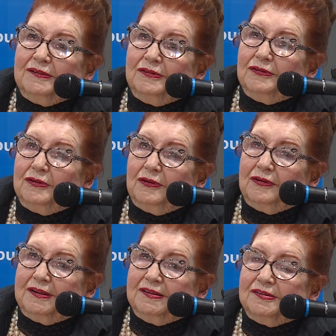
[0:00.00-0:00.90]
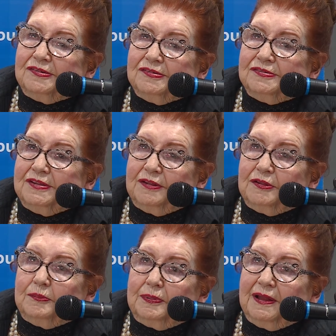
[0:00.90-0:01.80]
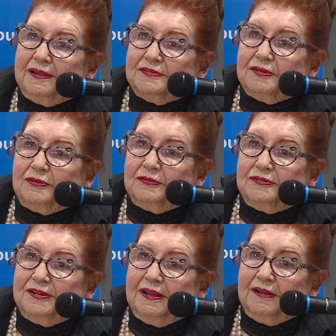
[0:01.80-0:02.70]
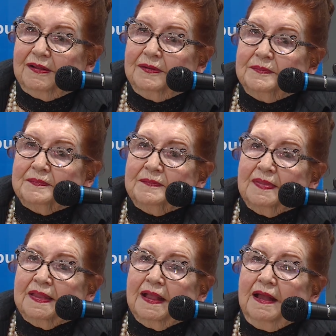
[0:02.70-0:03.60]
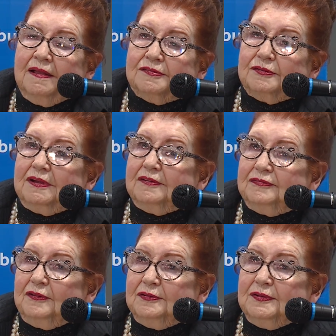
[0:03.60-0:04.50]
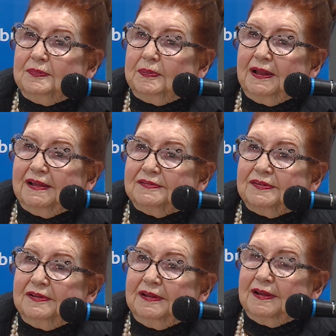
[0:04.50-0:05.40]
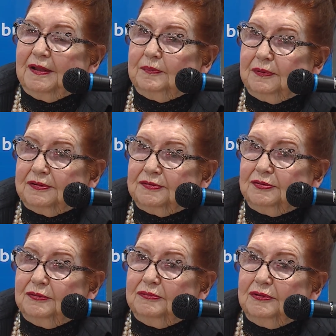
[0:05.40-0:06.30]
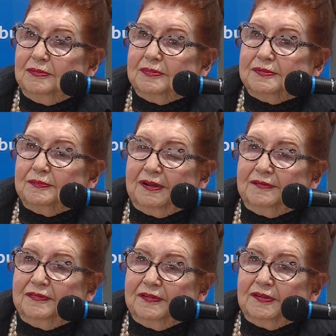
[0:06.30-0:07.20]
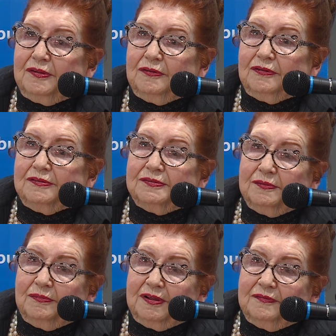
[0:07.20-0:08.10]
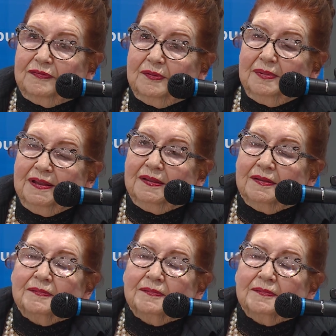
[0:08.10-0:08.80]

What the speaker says: in New York? And she said, the Plaza Hotel. So I phoned the Plaza and I booked 2 rooms, one for the girls and one for me.